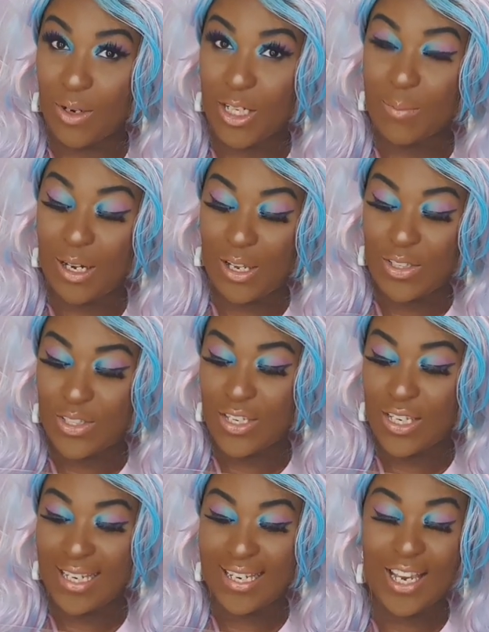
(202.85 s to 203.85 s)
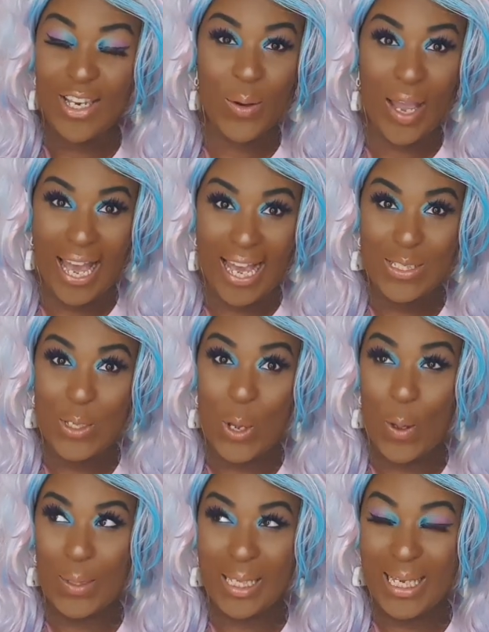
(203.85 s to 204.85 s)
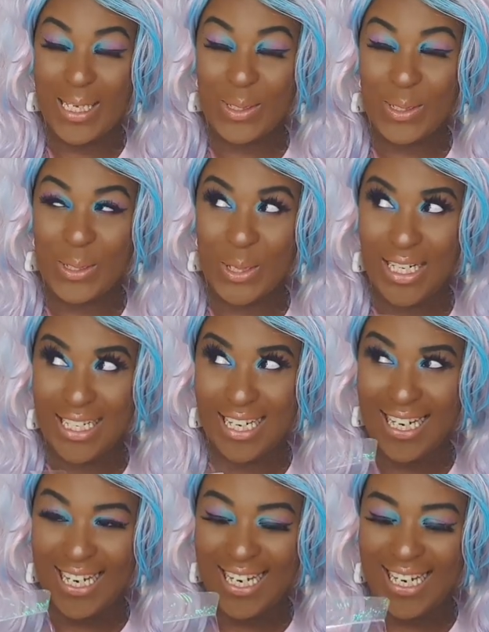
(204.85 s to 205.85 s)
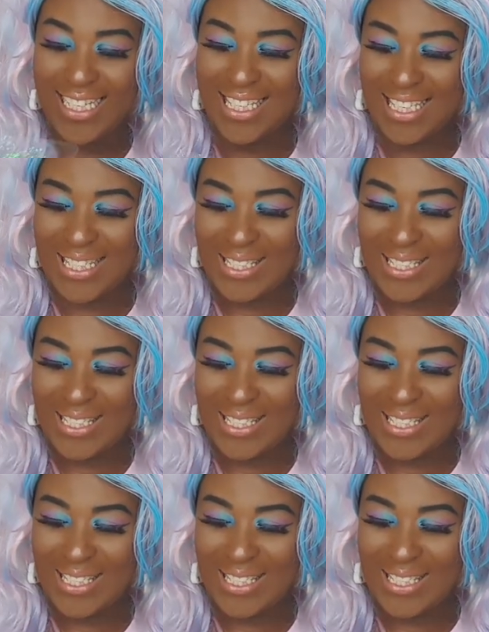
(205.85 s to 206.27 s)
box below so you can get your hands on these goodies.